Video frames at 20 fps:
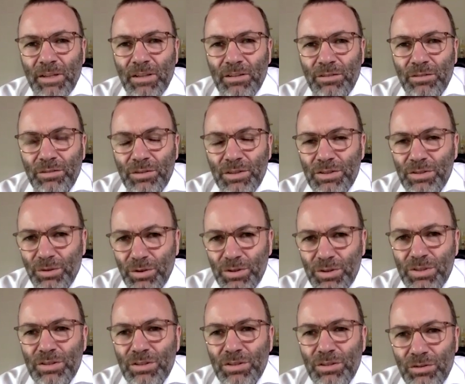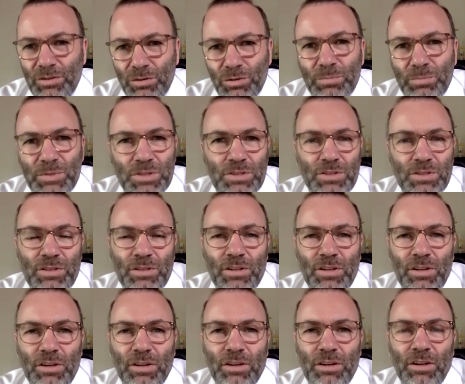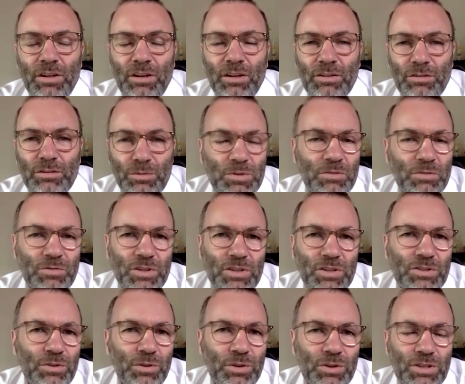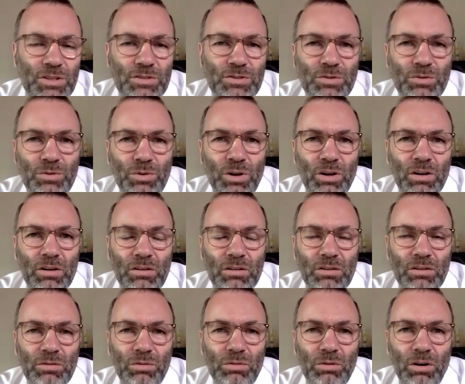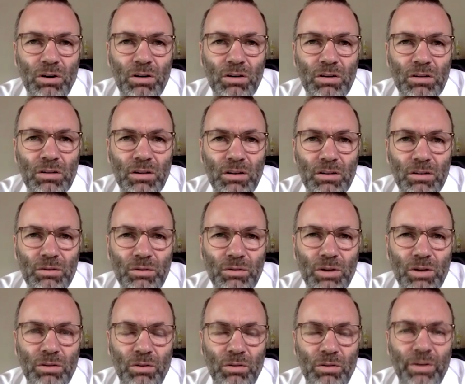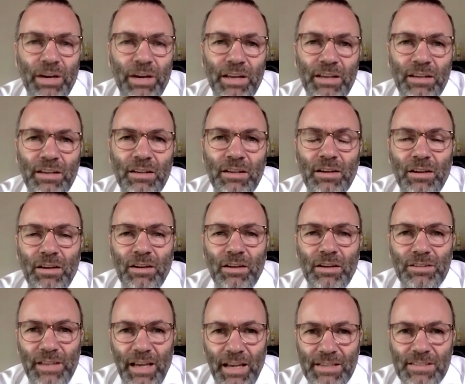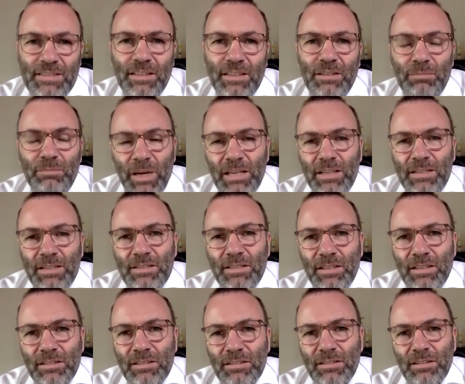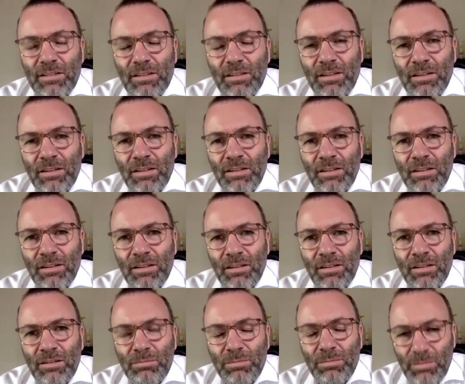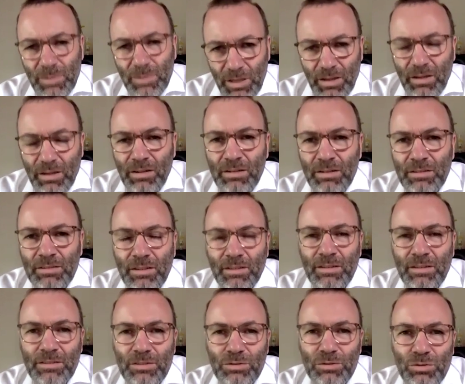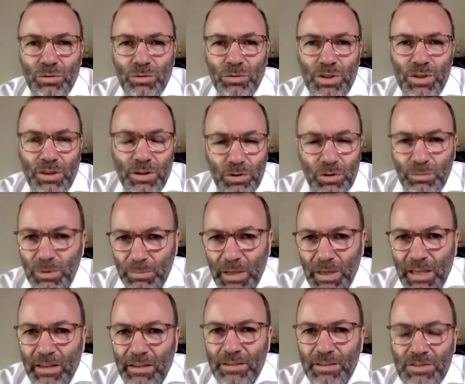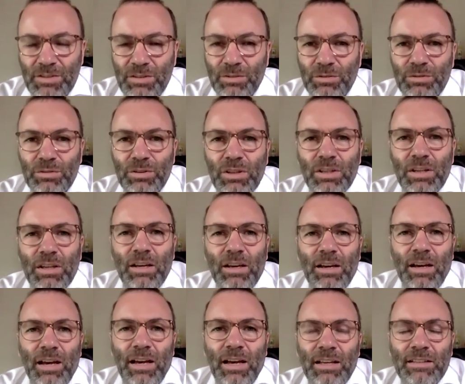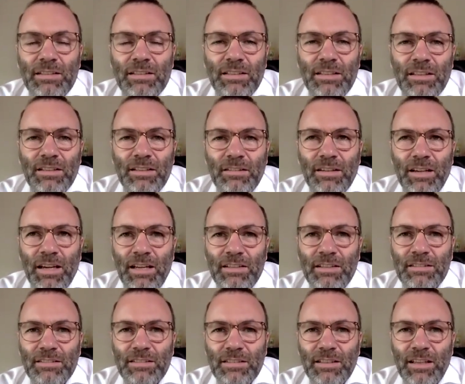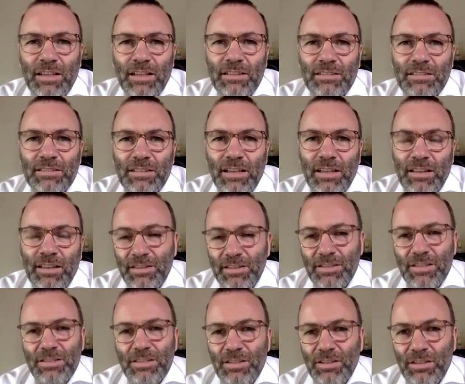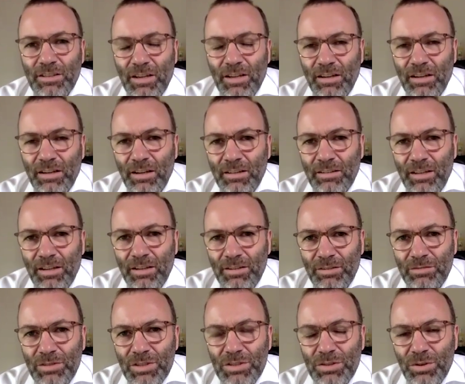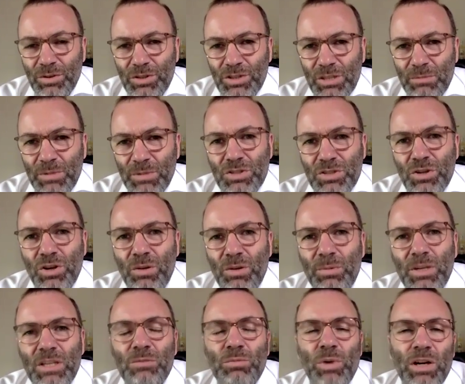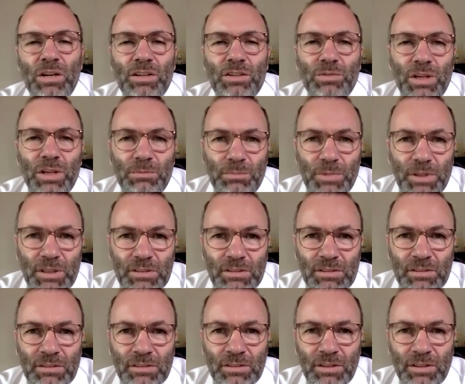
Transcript: research groups, groups of researchers who are already testing medicine toward the human beings. So, and this is a research team in Germany and one in Great Britain.